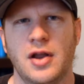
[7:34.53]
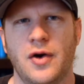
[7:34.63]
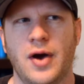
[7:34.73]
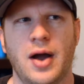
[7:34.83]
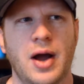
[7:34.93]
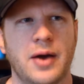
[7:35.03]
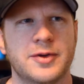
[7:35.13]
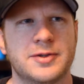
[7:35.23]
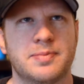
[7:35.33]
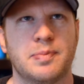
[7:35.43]
Oh, I
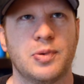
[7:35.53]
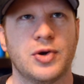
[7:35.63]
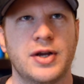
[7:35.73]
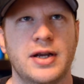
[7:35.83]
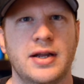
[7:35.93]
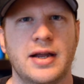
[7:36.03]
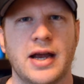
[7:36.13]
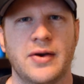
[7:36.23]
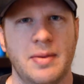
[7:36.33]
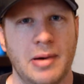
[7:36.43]
was
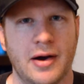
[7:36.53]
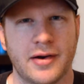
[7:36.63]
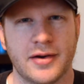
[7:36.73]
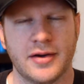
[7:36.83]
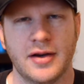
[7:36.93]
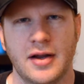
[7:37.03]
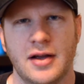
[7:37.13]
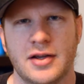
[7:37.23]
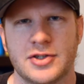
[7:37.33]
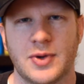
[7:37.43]
pre-Harry Potter,
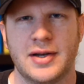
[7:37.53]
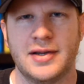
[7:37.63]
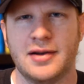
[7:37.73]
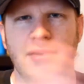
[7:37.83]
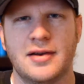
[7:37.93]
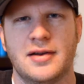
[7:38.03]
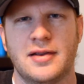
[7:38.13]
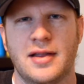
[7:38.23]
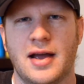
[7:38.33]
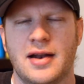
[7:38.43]
so I didn't
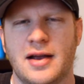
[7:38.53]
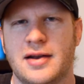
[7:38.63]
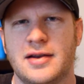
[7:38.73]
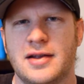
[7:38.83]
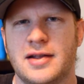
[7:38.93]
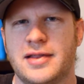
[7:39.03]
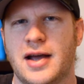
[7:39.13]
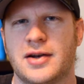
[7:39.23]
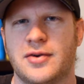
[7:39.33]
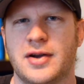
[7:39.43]
hit
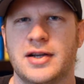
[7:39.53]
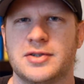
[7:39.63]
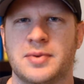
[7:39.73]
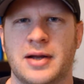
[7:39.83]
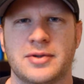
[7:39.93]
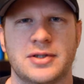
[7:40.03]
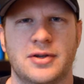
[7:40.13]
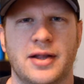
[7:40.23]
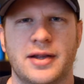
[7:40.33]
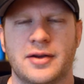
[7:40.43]
that craze when I was
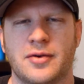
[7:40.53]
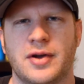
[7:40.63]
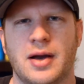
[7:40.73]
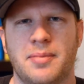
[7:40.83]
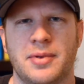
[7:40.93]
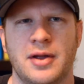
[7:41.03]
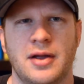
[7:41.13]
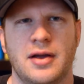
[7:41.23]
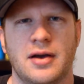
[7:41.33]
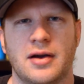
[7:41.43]
little. I think growing up,
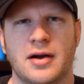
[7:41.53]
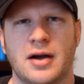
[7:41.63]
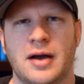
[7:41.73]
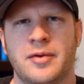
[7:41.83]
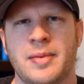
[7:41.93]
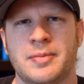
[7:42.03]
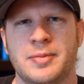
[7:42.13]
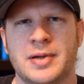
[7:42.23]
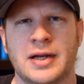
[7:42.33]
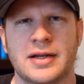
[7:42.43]
I remember
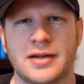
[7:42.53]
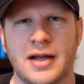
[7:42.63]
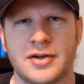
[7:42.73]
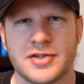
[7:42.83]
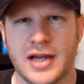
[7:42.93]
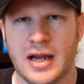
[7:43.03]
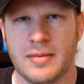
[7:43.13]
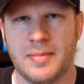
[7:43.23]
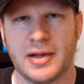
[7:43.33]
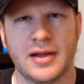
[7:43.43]
being into Ender's
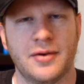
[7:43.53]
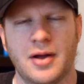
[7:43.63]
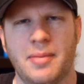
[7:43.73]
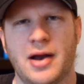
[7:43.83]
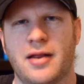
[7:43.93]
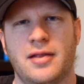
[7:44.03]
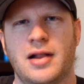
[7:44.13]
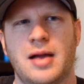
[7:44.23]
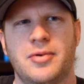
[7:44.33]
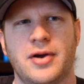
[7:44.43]
Game. I picked that one up out of the
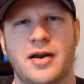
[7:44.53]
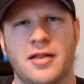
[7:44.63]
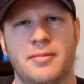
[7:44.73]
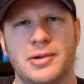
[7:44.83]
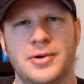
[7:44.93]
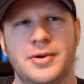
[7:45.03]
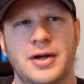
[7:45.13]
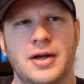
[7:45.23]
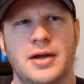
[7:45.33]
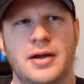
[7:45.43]
library, out of the blue.
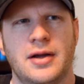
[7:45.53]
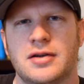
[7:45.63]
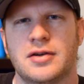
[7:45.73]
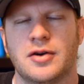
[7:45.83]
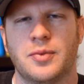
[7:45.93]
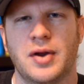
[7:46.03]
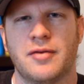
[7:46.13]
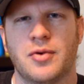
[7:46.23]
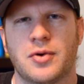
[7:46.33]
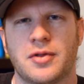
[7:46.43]
Or we
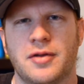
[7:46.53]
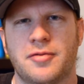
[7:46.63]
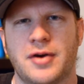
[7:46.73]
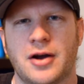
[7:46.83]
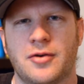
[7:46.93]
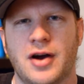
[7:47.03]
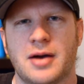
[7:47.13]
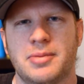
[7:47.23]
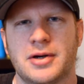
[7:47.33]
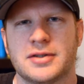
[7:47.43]
have ordered the Fraggle
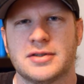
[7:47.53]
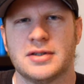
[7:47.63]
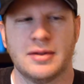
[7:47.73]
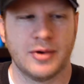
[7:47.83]
Rock books.